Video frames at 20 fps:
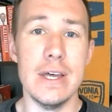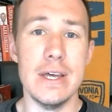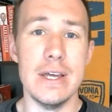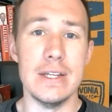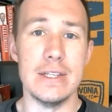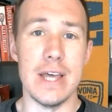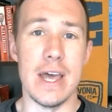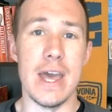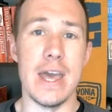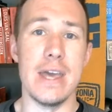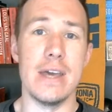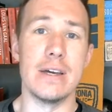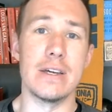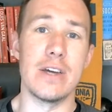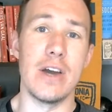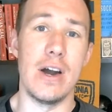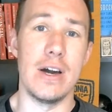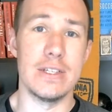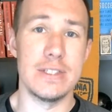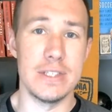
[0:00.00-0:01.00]
De Gea
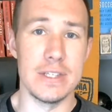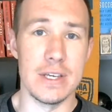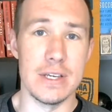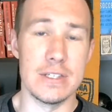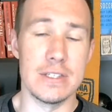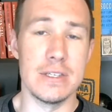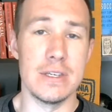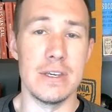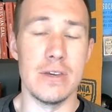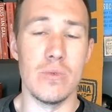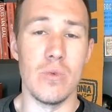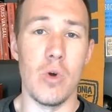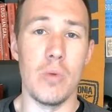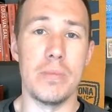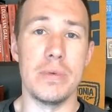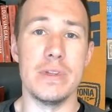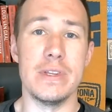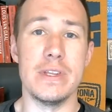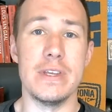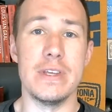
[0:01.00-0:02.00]
costing us the Europa
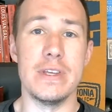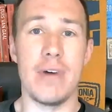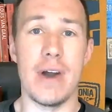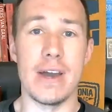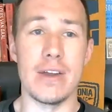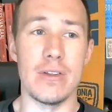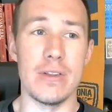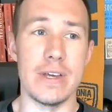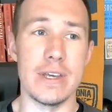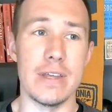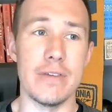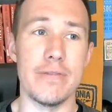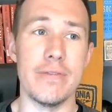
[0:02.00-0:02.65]
League final. Like,